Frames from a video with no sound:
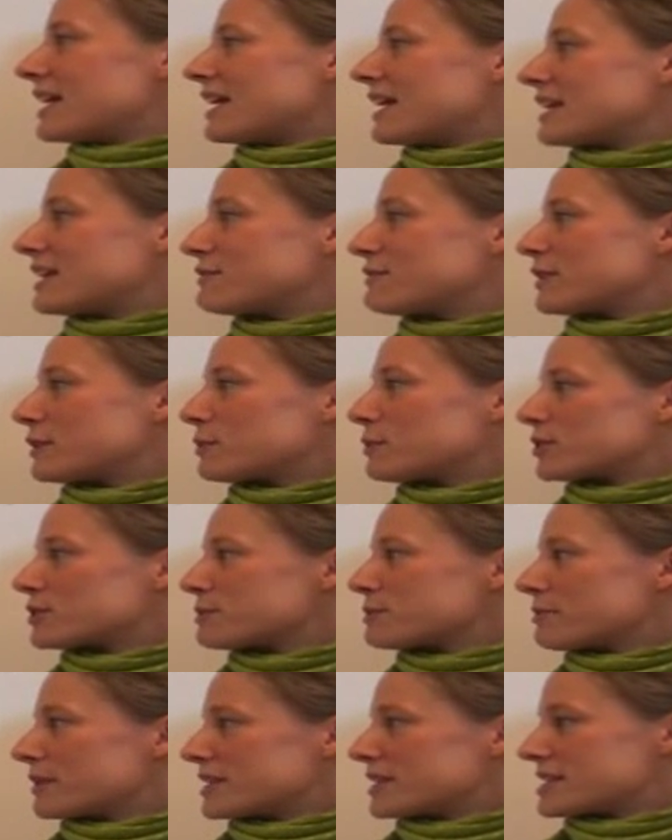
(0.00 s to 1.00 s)
and if they
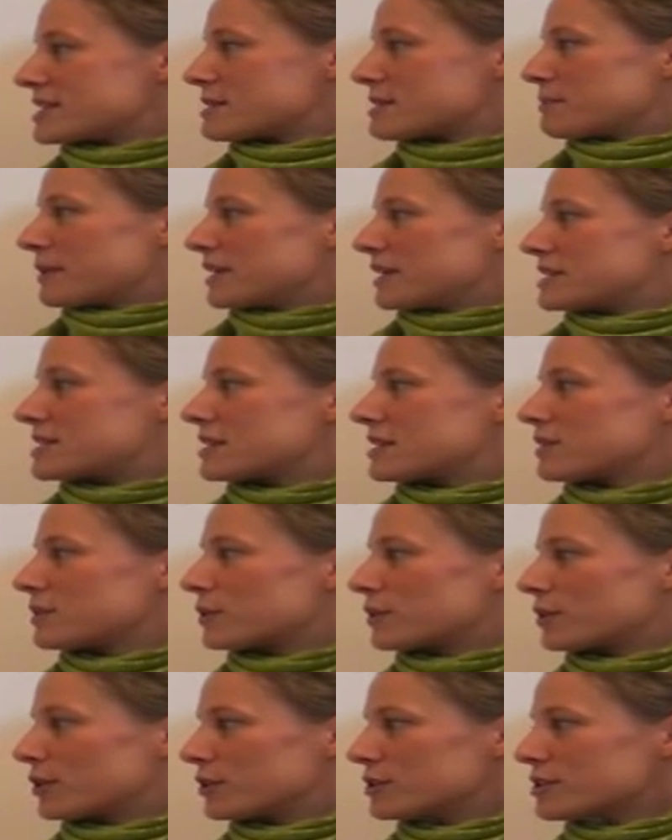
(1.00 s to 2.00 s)
want to participate
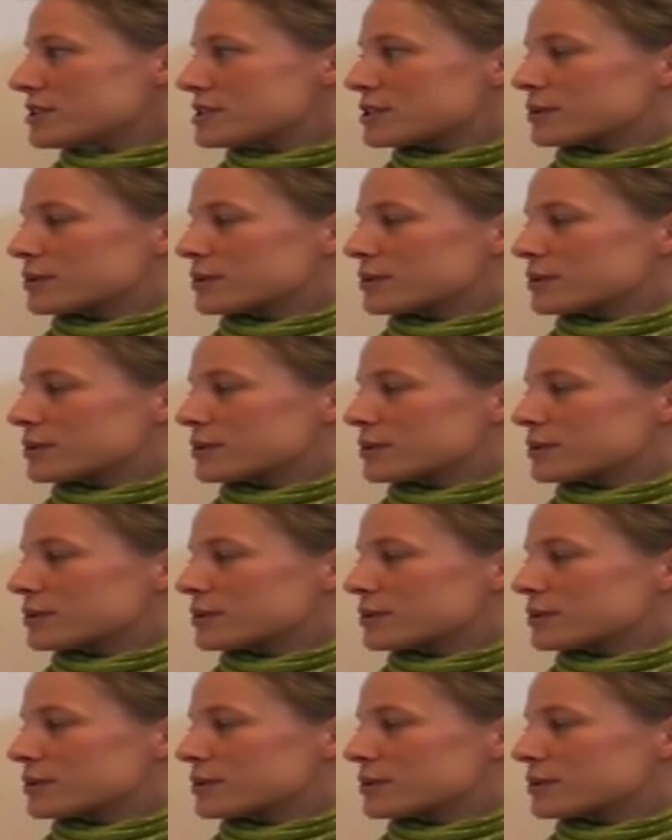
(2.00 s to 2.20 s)
or not.